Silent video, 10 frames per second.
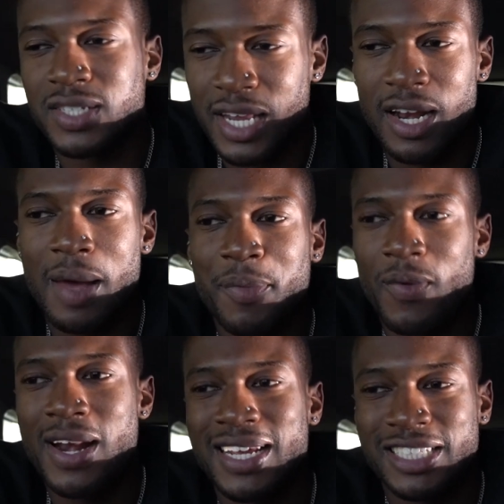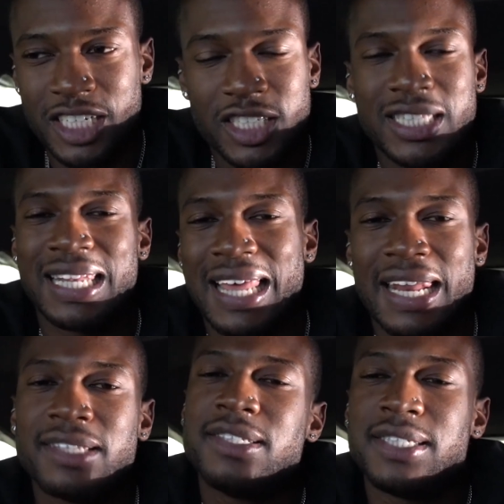to get it up and running just to let
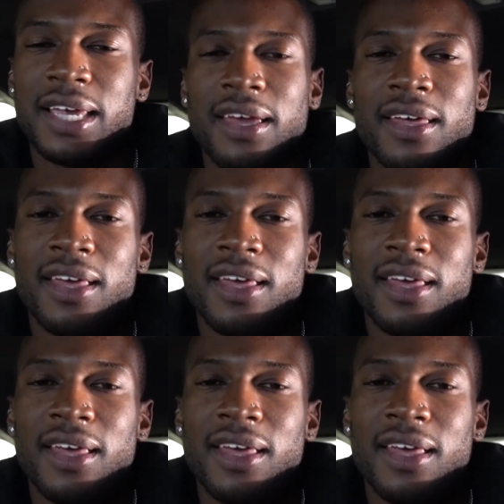it sit.